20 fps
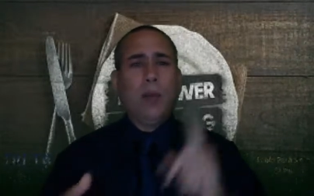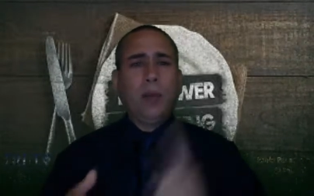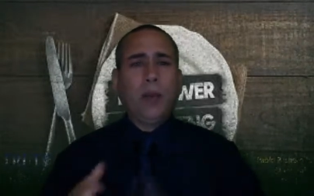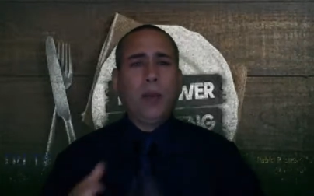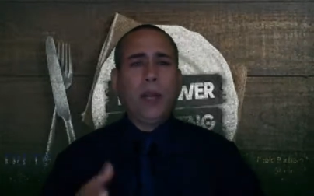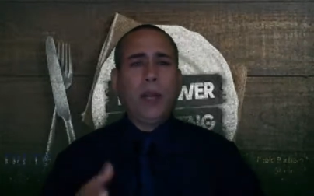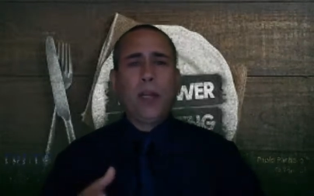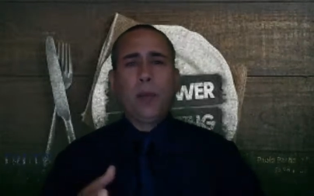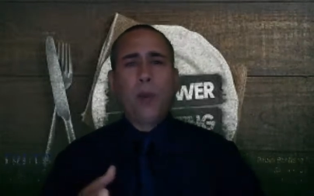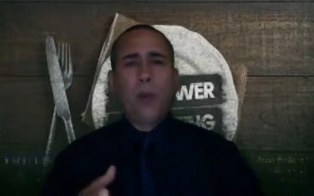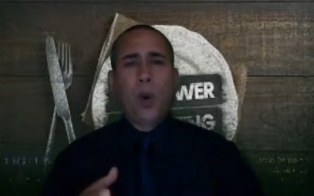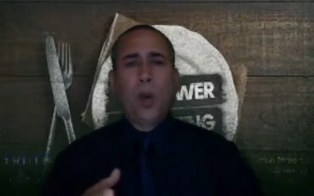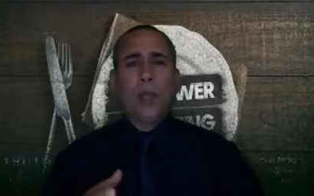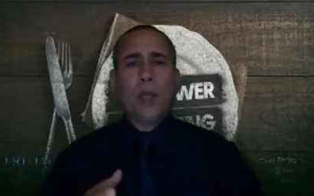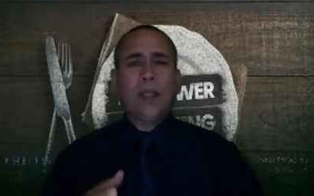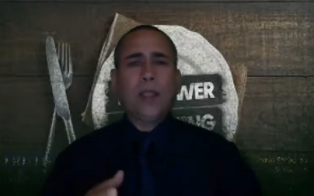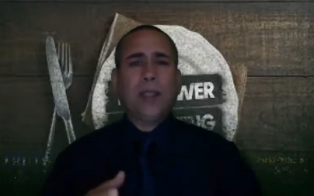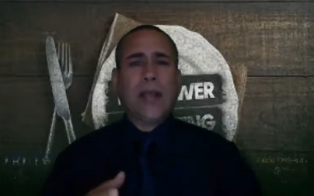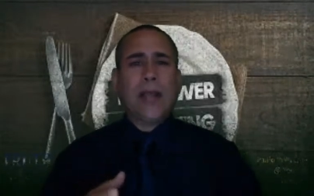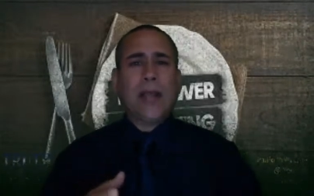bring the poor
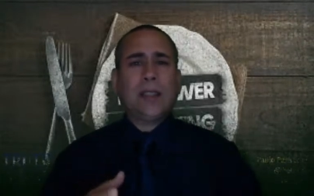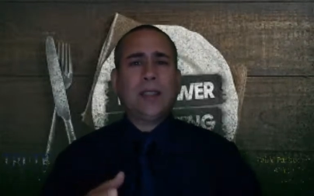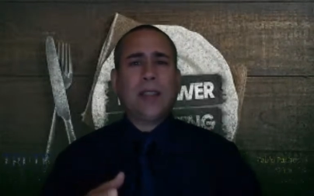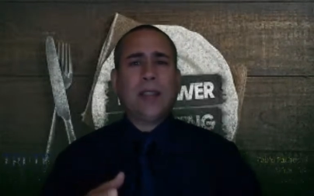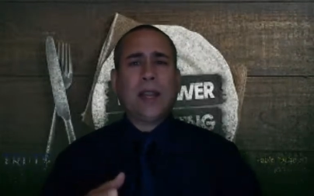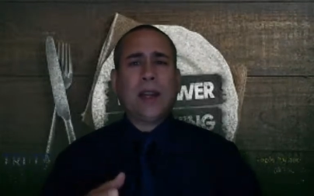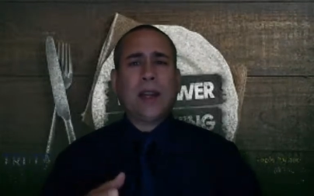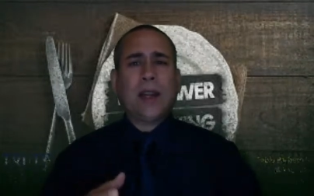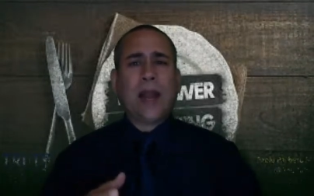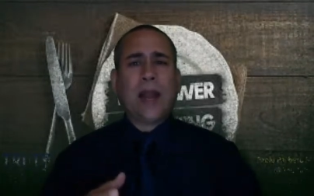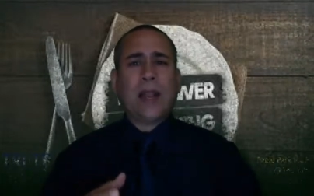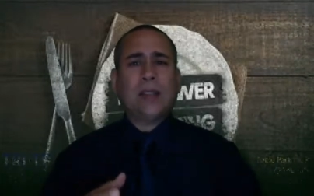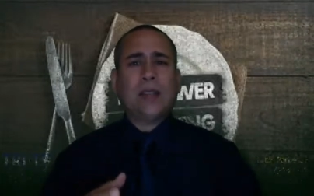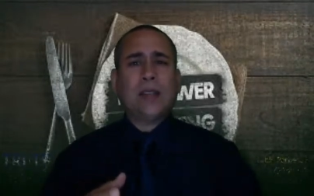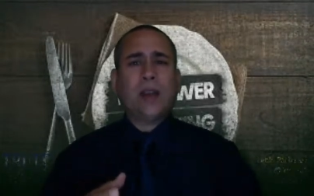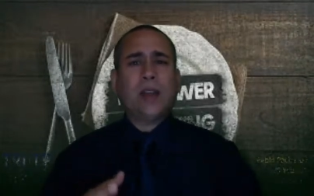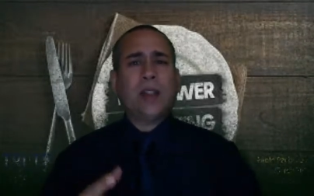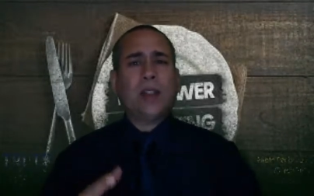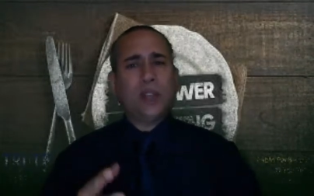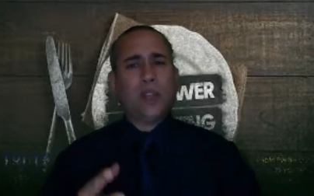and cast that are cast
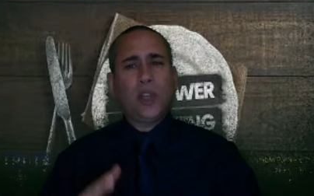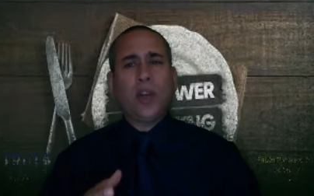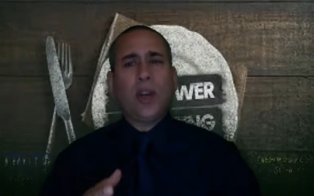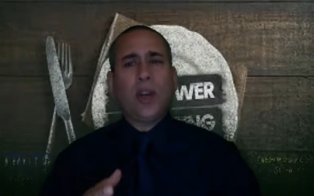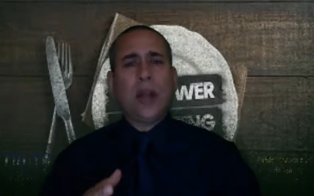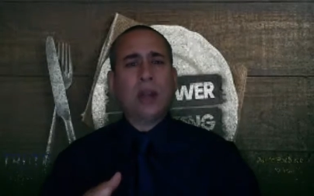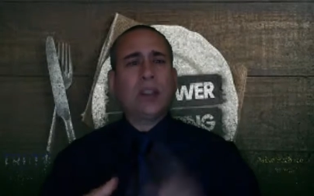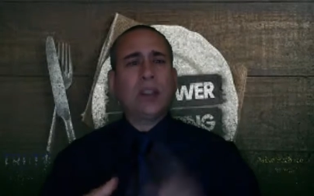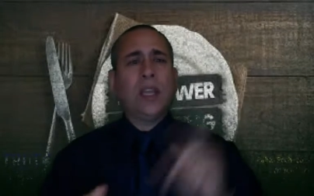out to your house.